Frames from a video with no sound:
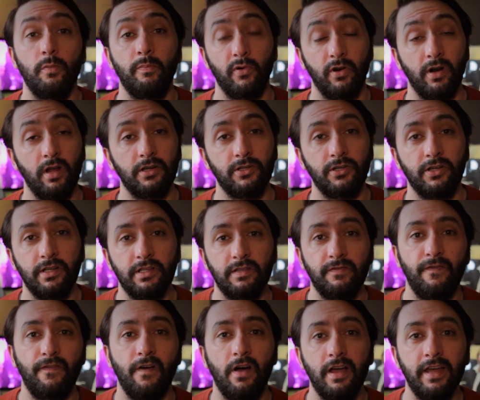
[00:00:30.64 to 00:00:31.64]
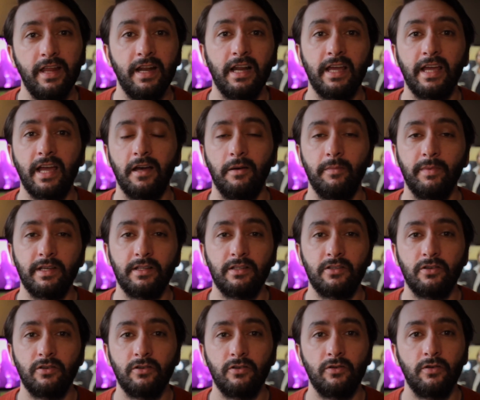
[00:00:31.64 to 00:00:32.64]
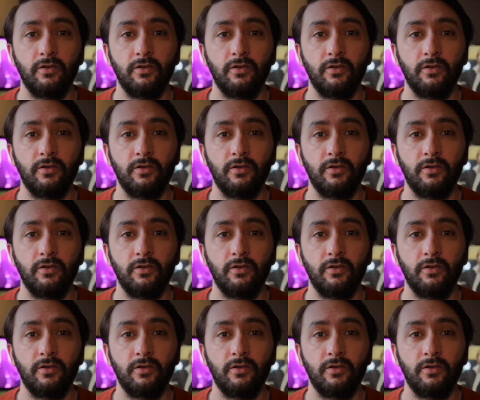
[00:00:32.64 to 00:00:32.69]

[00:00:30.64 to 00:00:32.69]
Production is finally coming to